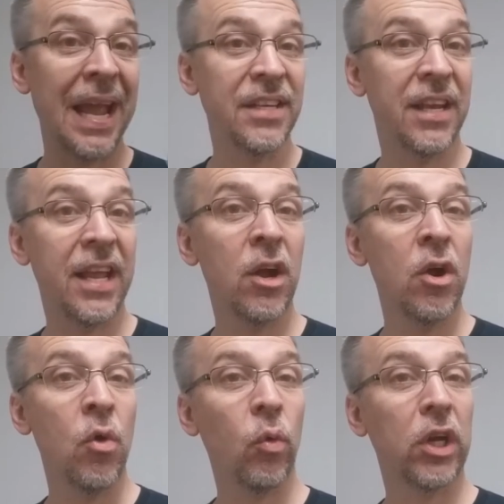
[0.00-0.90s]
Hey, today
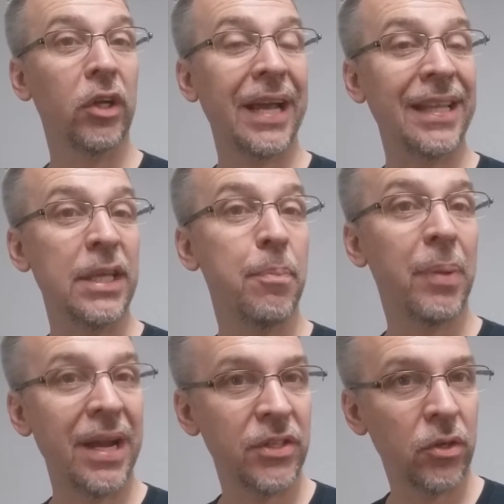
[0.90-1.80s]
we're gonna look at the
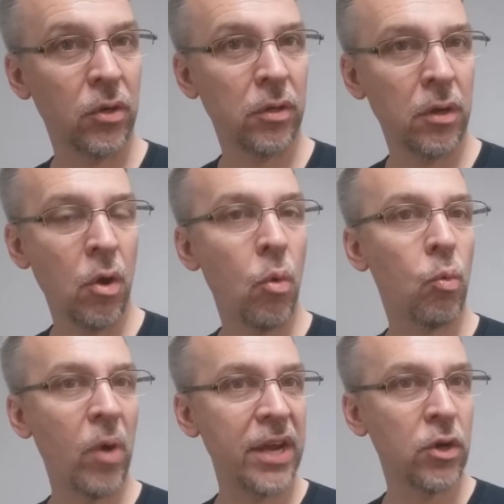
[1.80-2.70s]
Bicycle
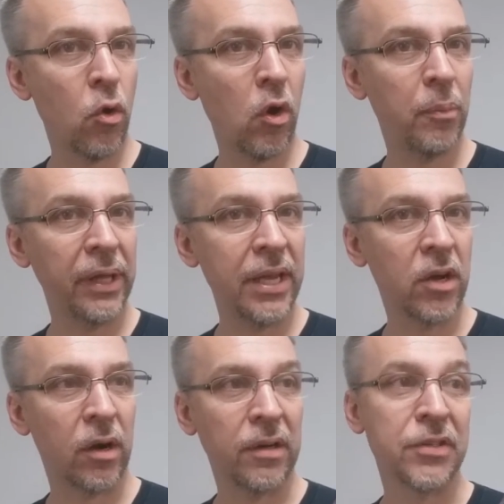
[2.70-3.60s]
Red Core Playing
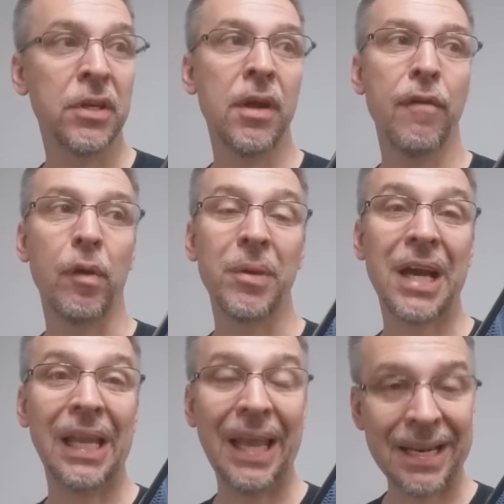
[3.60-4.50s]
Cards from
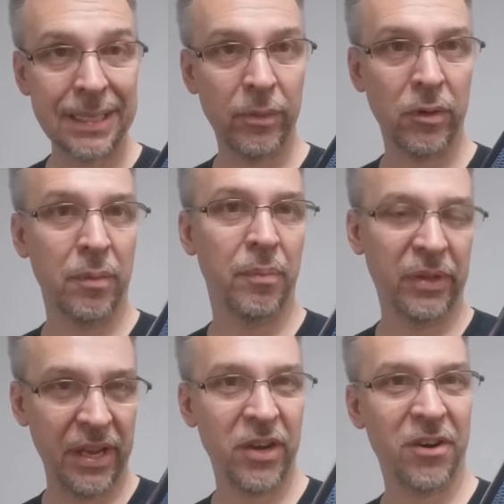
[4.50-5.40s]
collectible
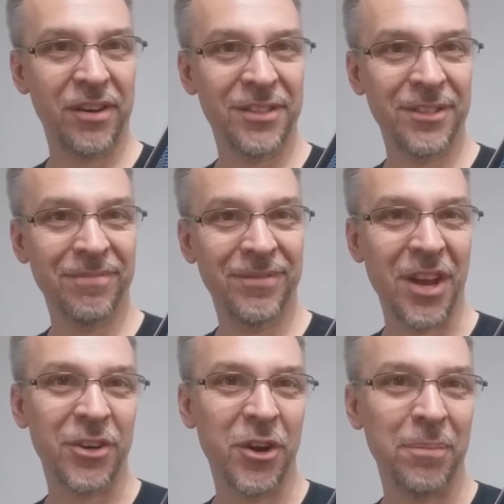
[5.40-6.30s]
playing cards
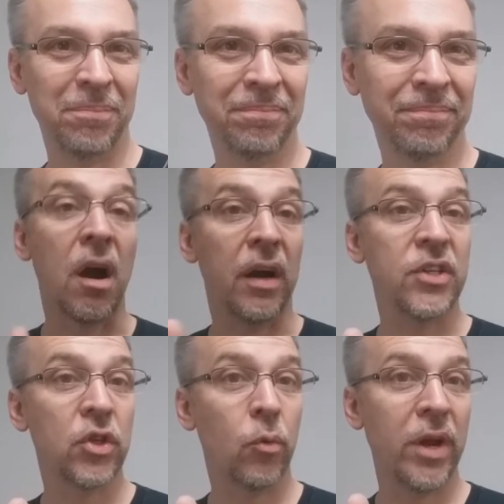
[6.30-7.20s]
dot com. All
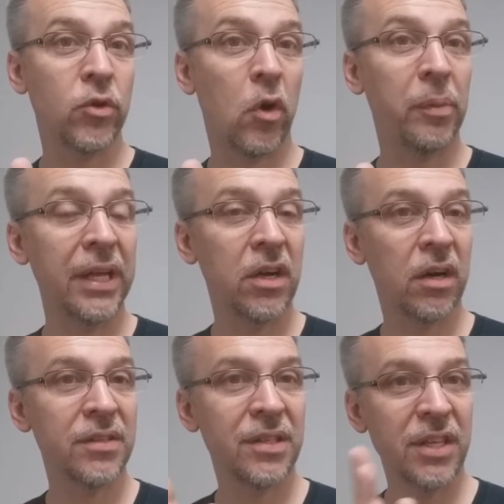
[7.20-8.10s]
right, so the Red Core Playing
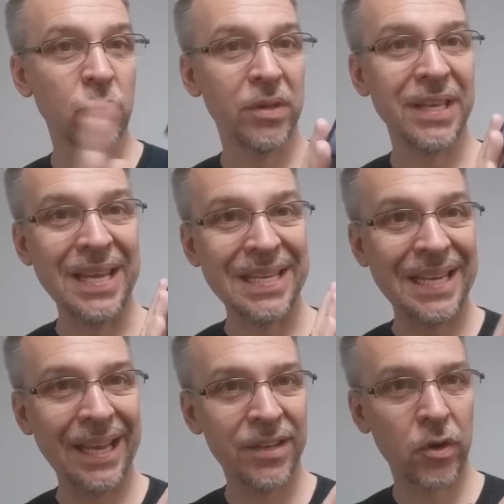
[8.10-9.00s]
Cards, this was a
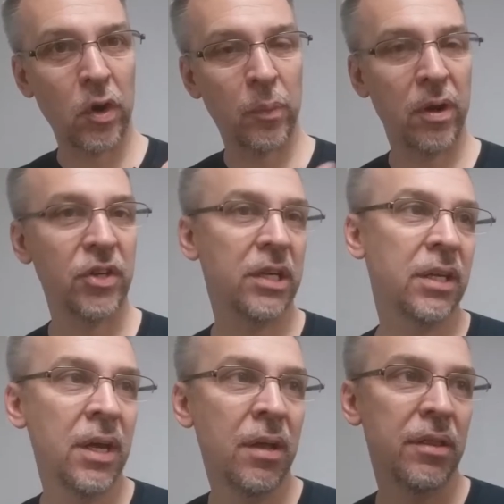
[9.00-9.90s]
Kickstarter
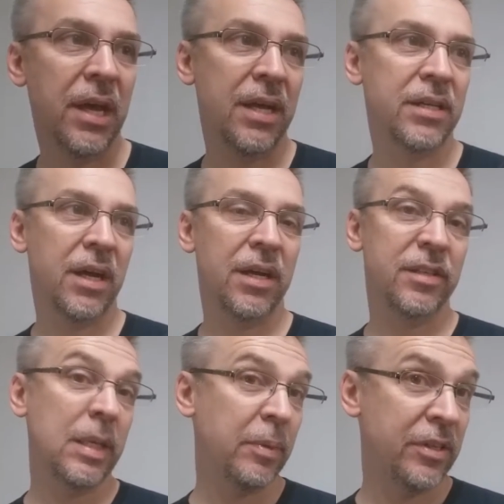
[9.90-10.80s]
project that uh,
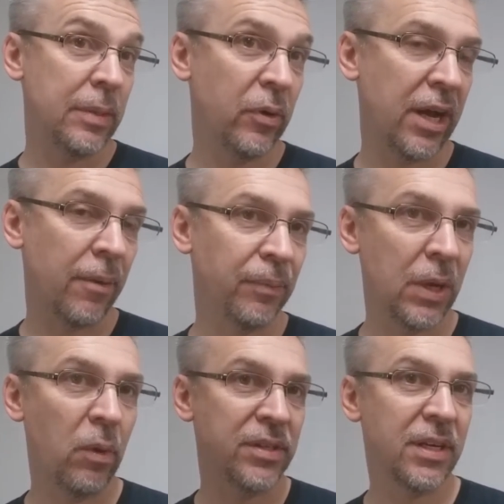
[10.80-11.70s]
C P C put out.
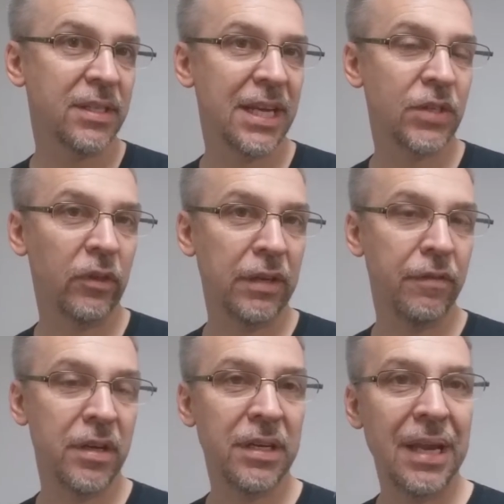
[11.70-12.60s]
It was successfully
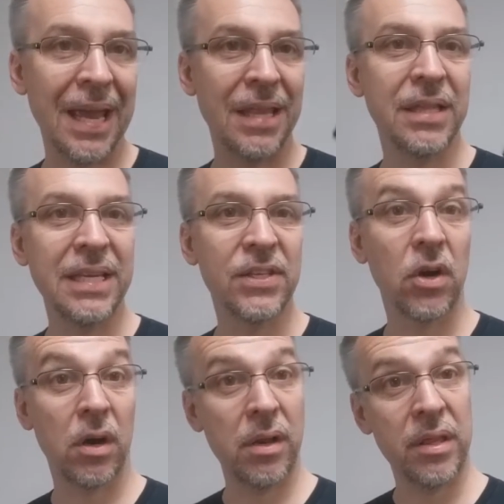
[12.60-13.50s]
funded, and these
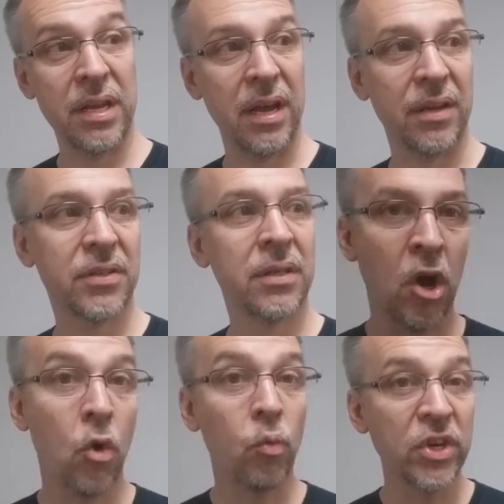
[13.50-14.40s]
are the decks.
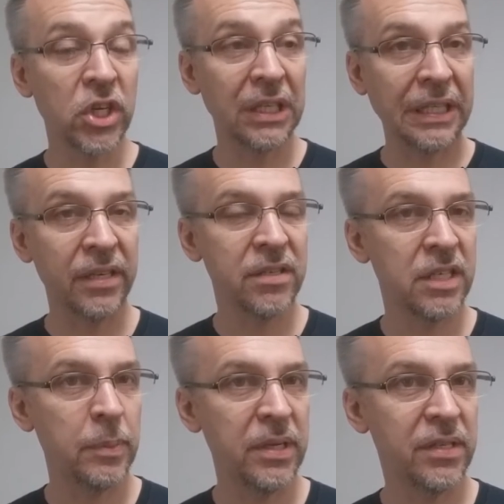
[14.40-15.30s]
Originally,
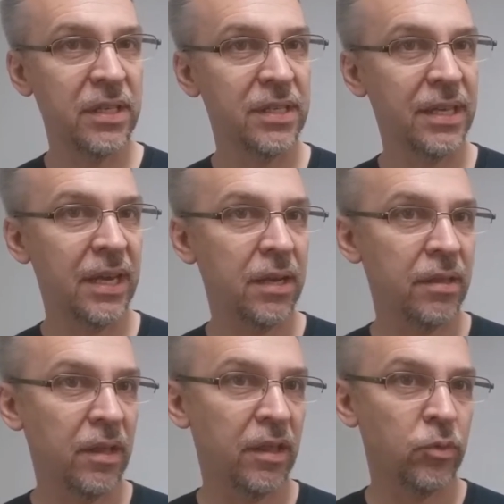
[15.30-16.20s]
C P C
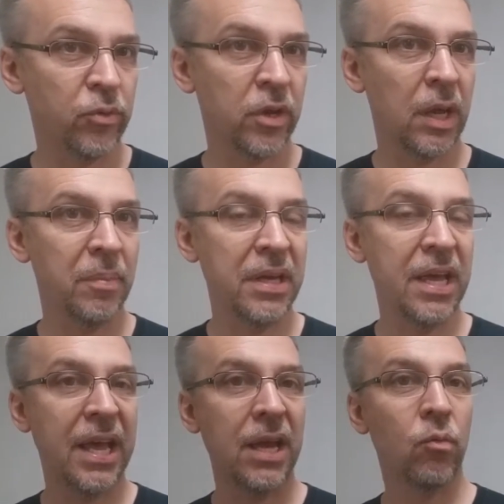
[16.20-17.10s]
said that this was gonna
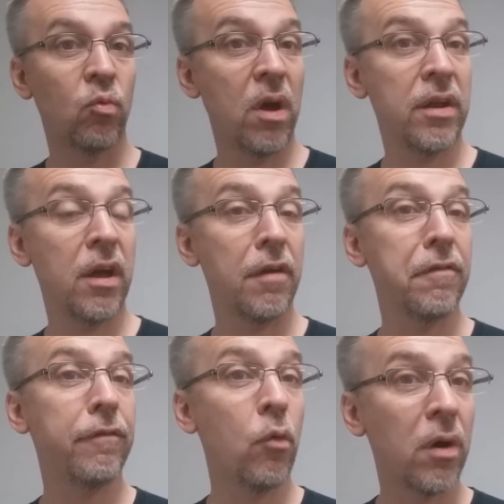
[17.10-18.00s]
be a run of
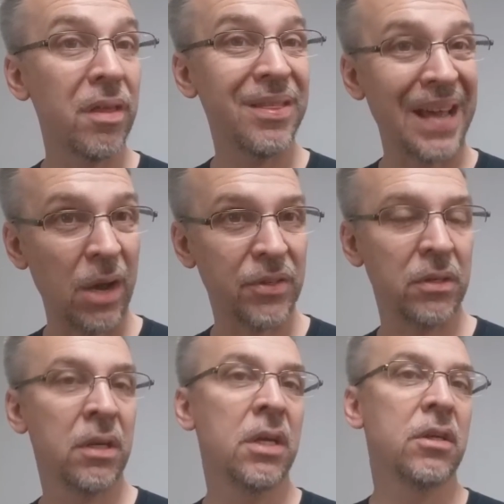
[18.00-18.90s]
four
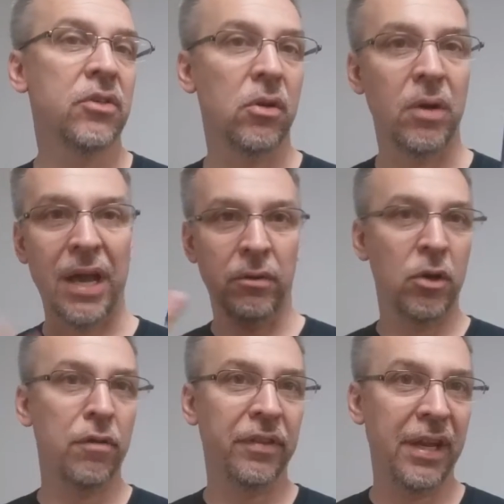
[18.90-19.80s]
thousand. So I don't
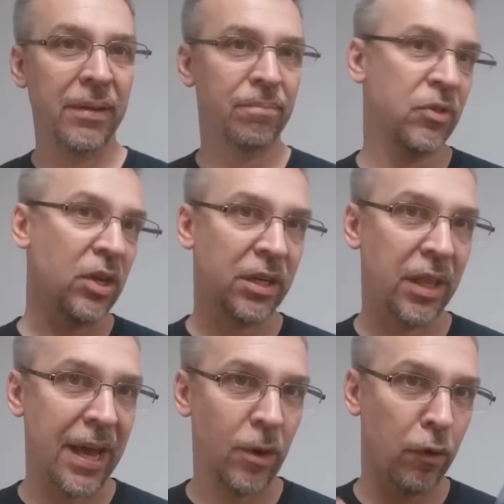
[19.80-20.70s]
know if they stuck to
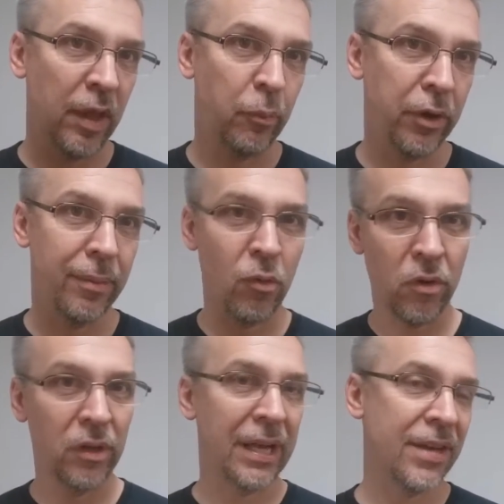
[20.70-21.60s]
that or if they printed
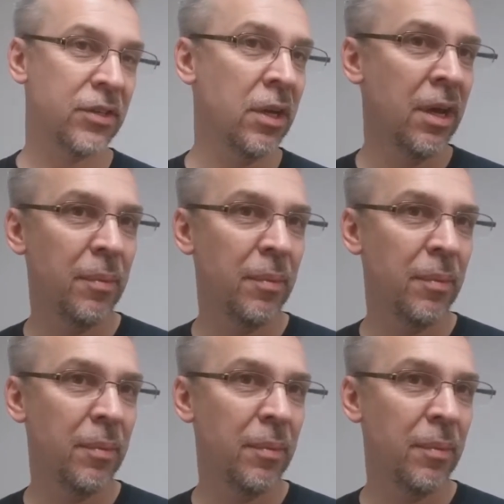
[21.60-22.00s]
more or less,